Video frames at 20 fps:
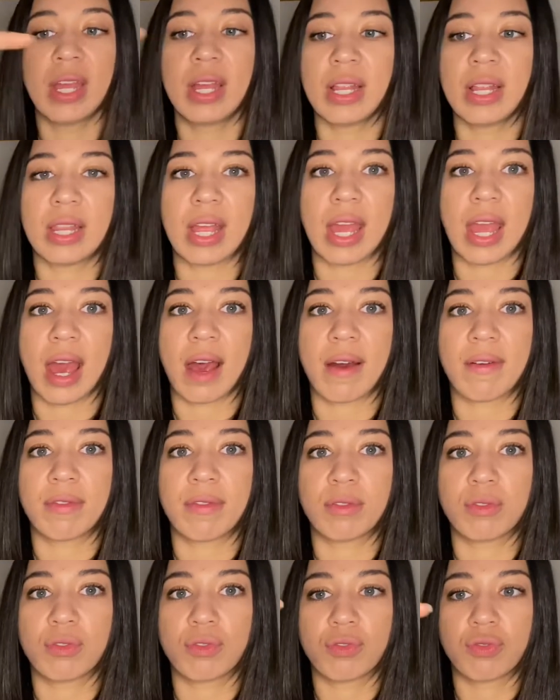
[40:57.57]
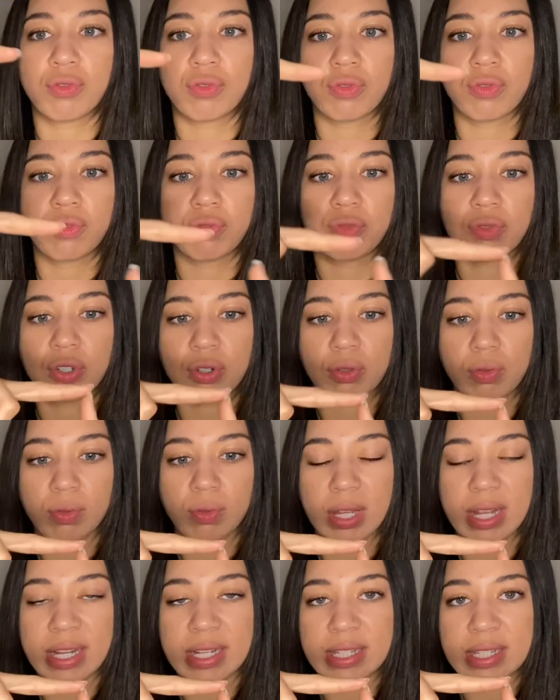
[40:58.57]
they have
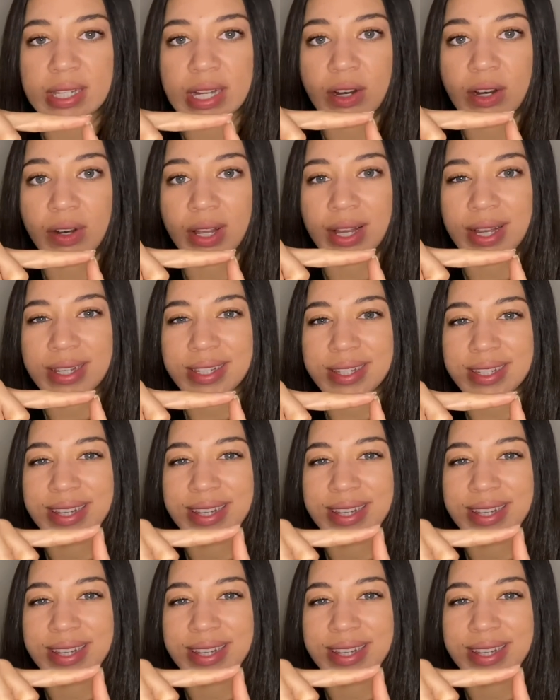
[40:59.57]
ensnared us.